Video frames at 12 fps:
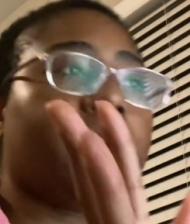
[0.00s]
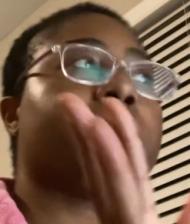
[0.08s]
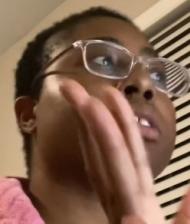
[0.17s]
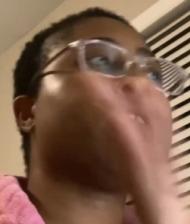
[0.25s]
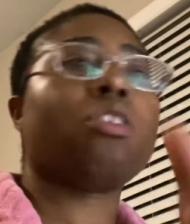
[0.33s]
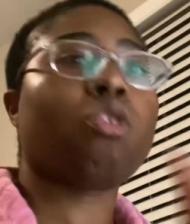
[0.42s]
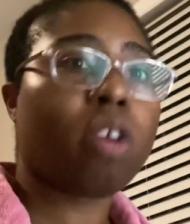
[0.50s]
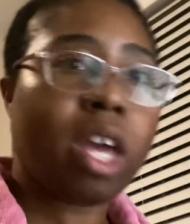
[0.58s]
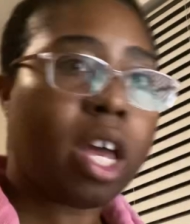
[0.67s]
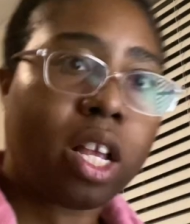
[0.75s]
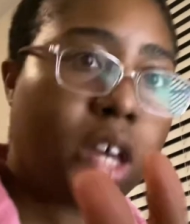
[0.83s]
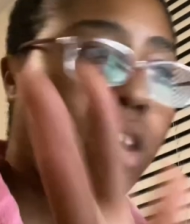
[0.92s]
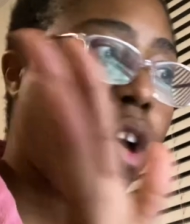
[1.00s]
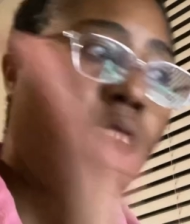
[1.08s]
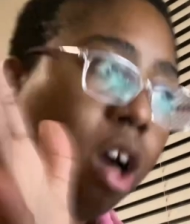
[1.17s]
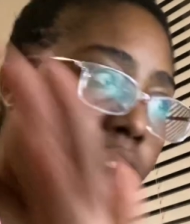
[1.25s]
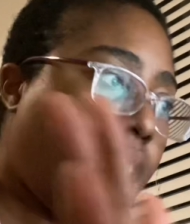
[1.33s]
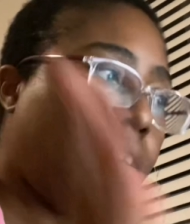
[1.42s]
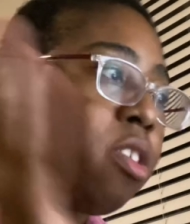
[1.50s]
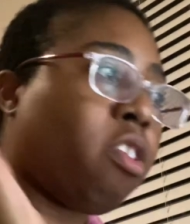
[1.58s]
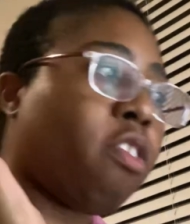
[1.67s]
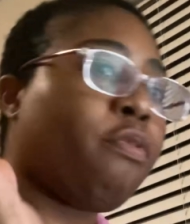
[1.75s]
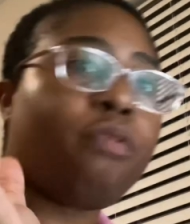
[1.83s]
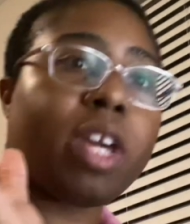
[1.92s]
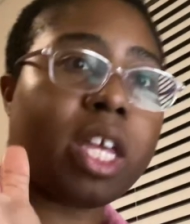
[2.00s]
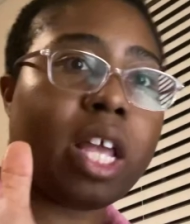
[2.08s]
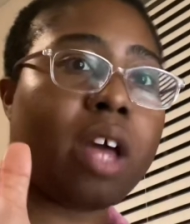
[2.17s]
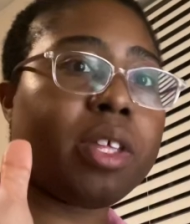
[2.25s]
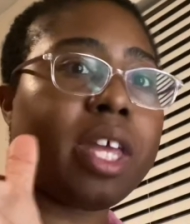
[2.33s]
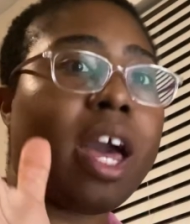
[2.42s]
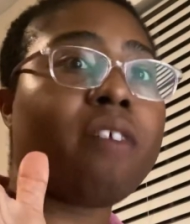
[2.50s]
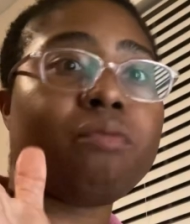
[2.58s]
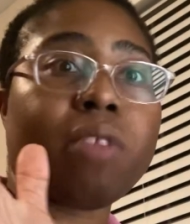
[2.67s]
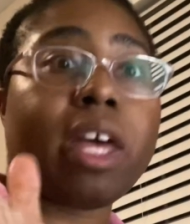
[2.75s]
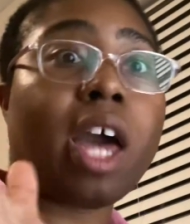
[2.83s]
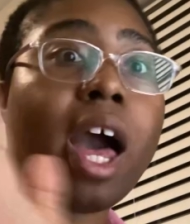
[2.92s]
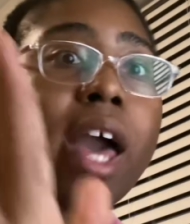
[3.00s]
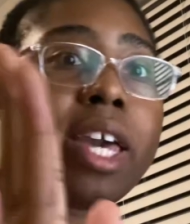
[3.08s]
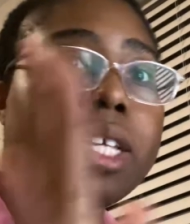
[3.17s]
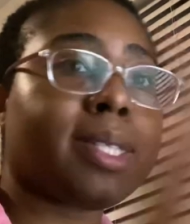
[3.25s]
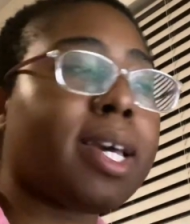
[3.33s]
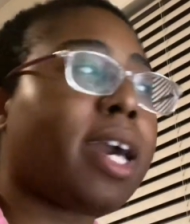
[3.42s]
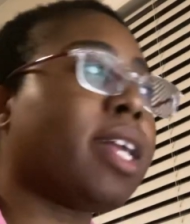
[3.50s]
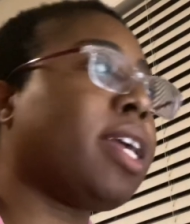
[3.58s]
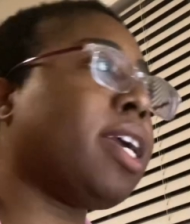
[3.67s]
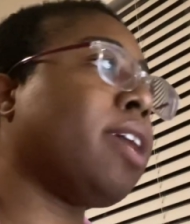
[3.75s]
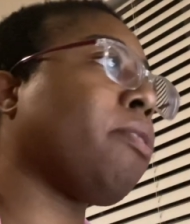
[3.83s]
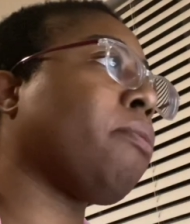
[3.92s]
is not organic. And they're freaking out and they have like high anxiety or